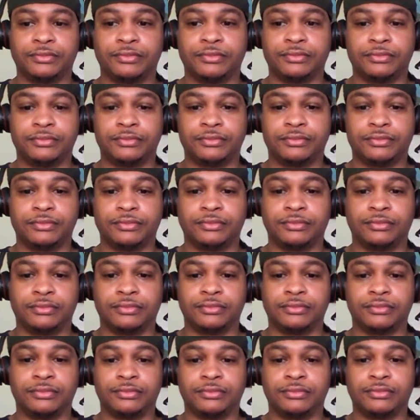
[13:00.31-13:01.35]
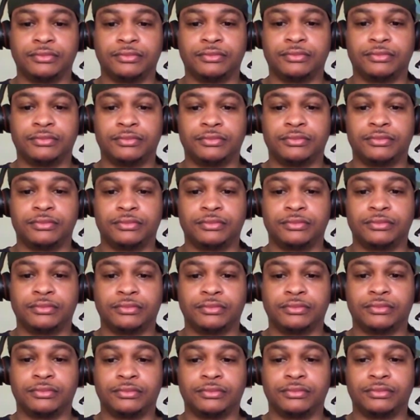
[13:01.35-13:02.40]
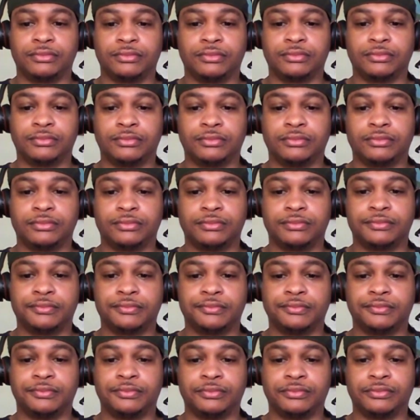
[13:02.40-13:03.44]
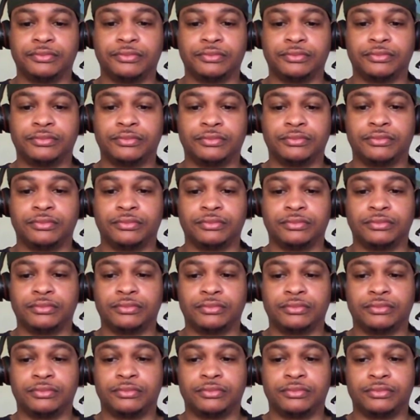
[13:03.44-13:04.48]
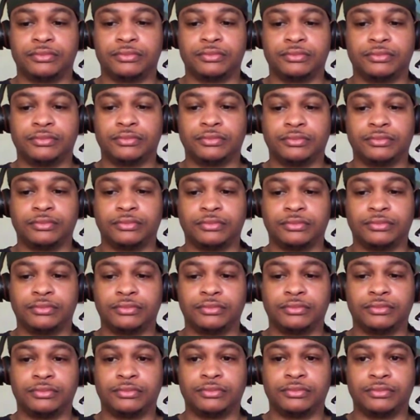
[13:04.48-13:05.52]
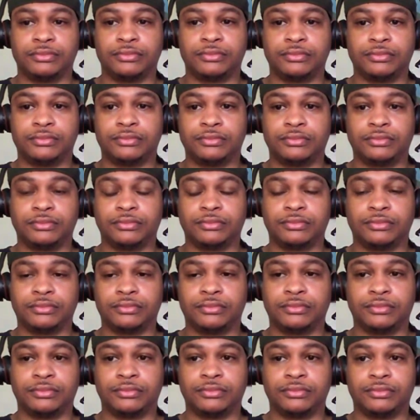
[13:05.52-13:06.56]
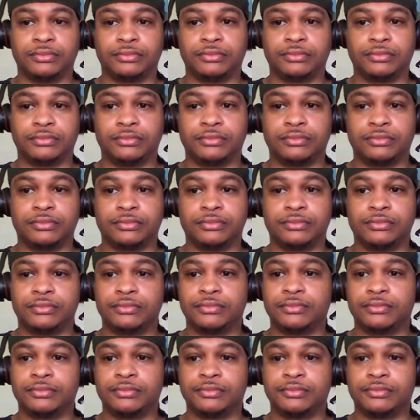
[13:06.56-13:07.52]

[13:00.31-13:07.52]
No words are spoken by the person on screen.